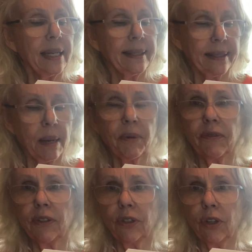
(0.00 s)
Some
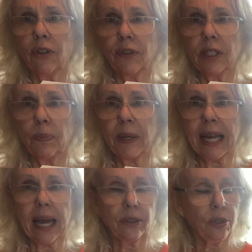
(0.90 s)
of the servants
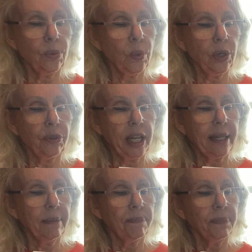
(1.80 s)
began to worry.